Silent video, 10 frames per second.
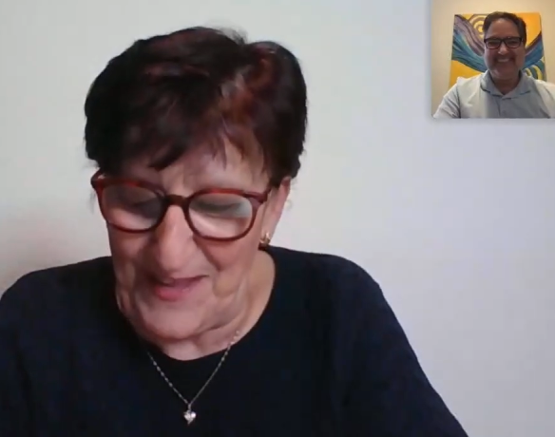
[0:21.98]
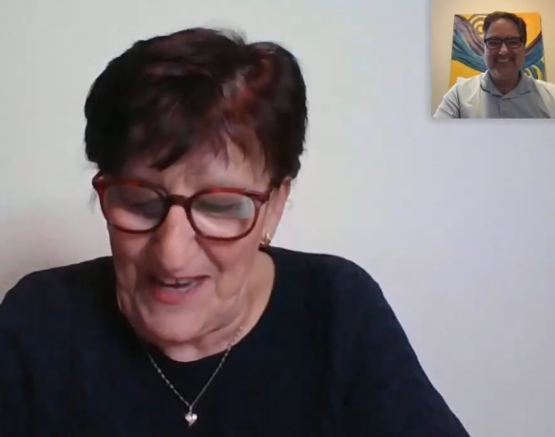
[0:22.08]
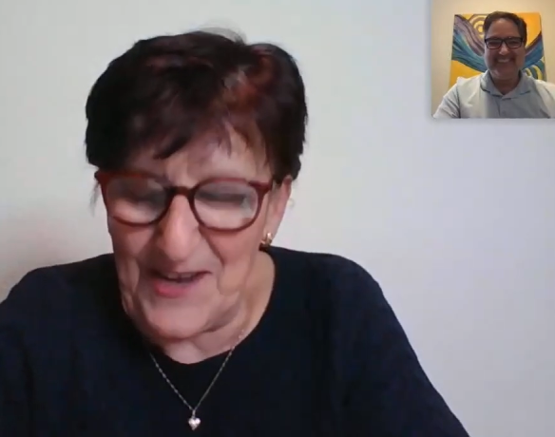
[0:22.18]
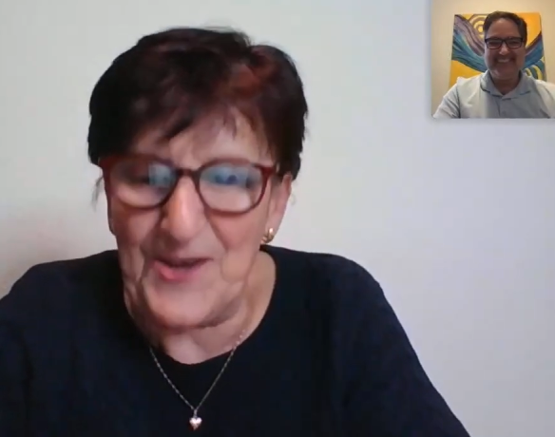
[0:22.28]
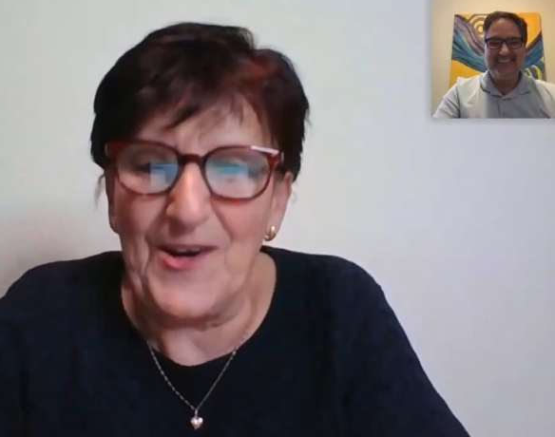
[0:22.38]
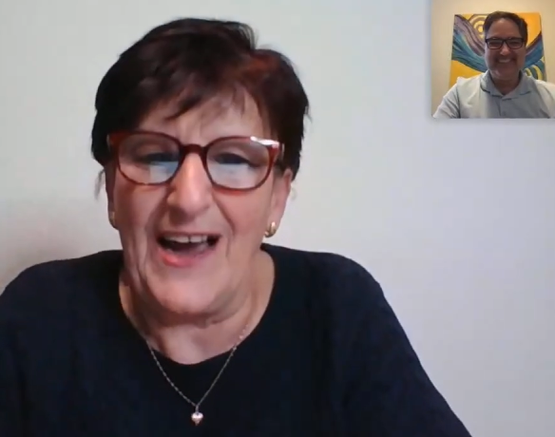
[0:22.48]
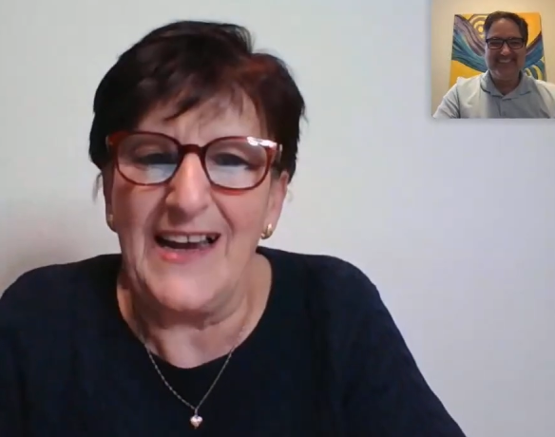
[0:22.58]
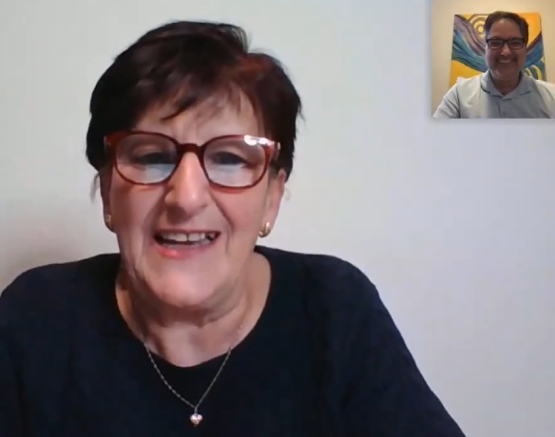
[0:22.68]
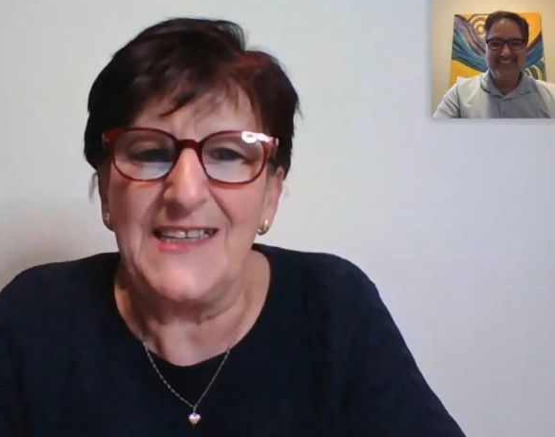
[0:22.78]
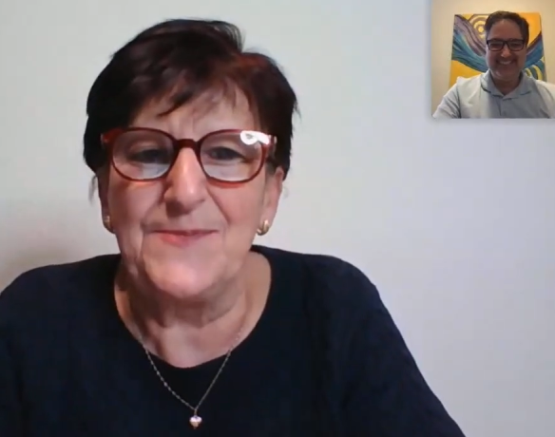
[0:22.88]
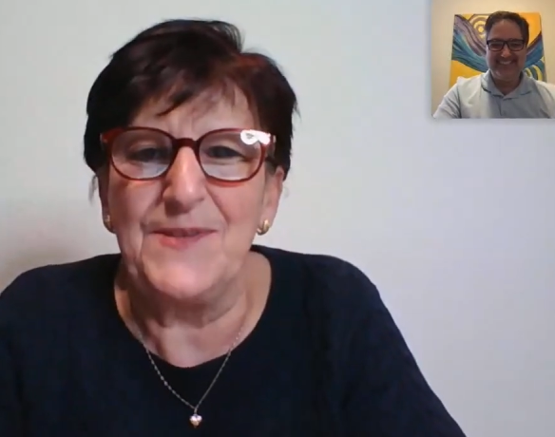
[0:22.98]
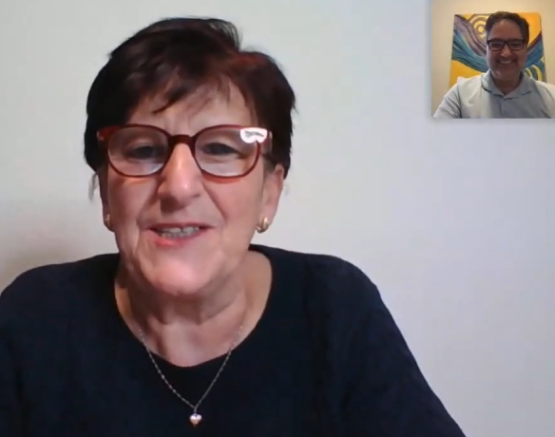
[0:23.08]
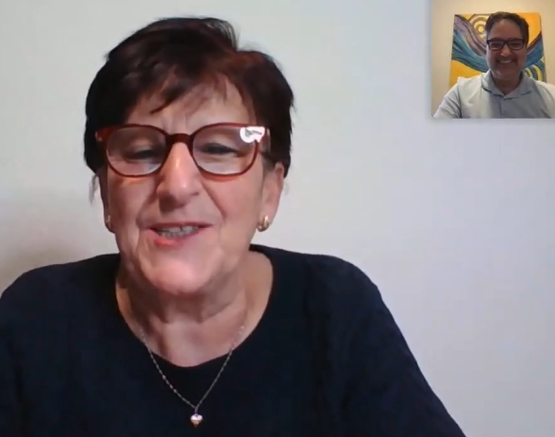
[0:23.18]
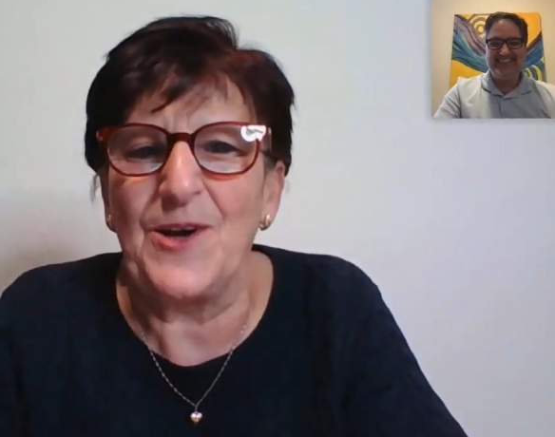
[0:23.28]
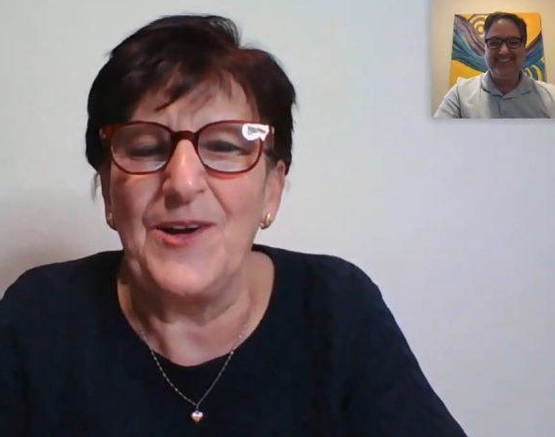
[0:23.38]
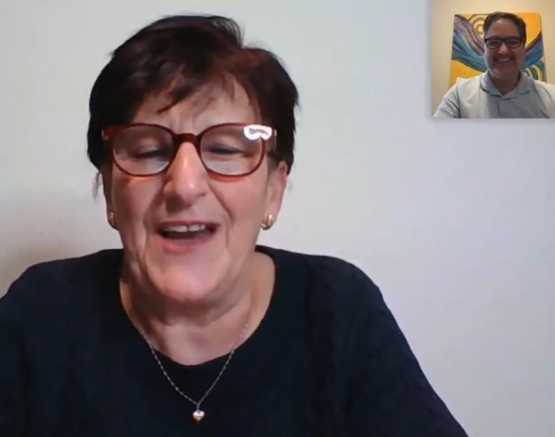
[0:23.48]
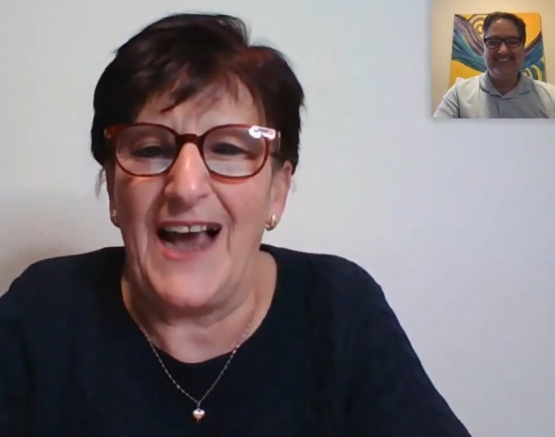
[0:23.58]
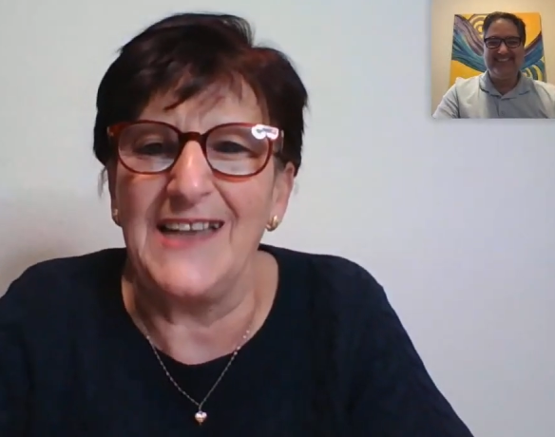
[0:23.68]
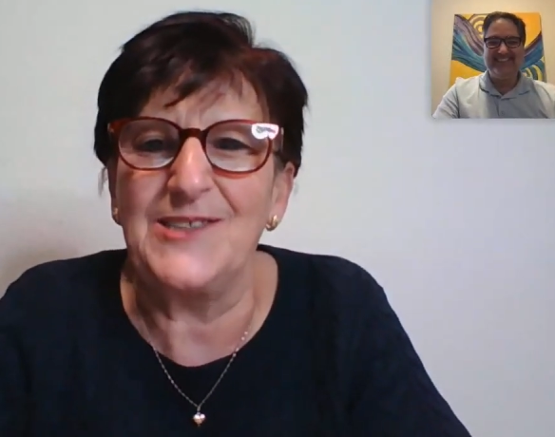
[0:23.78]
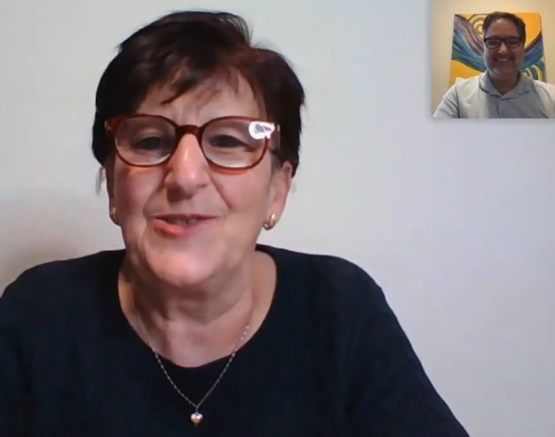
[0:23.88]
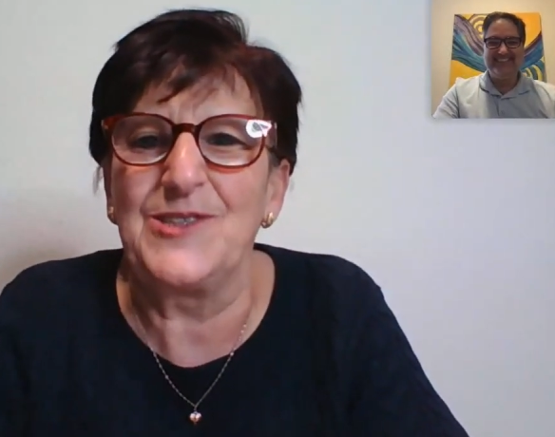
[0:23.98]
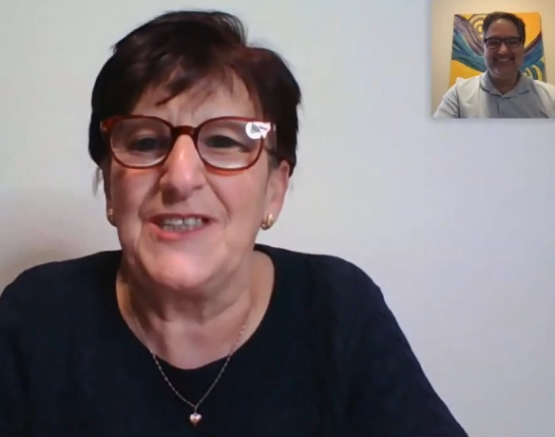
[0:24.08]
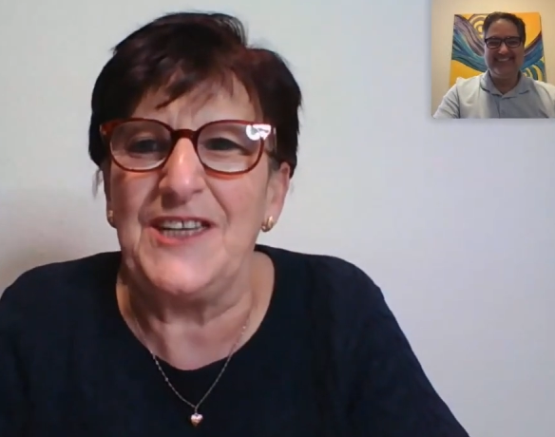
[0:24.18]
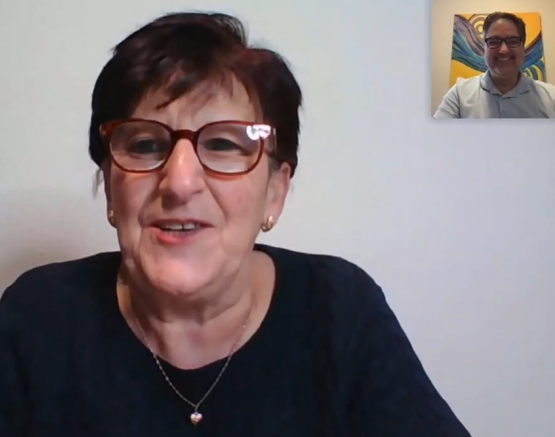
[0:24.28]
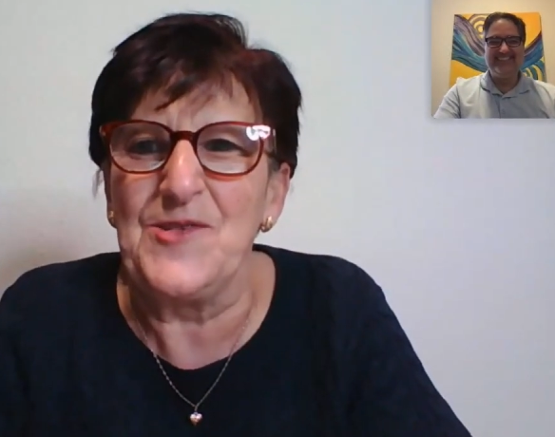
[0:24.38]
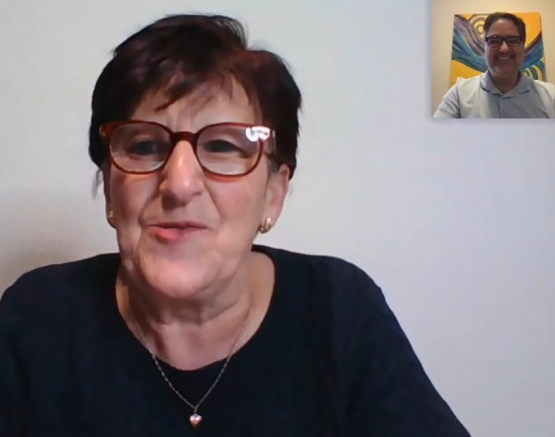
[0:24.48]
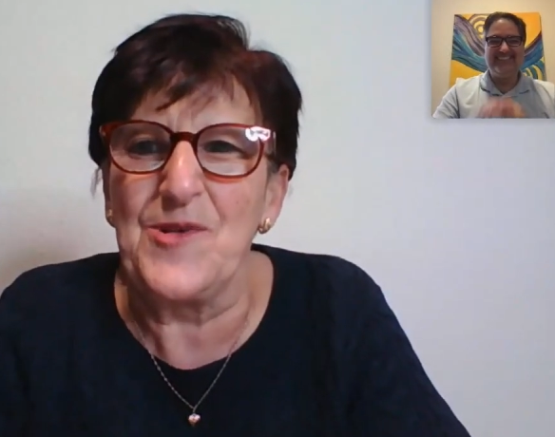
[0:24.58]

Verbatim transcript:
Speaker 1: Thank you, Ale. It's been so nice to see you.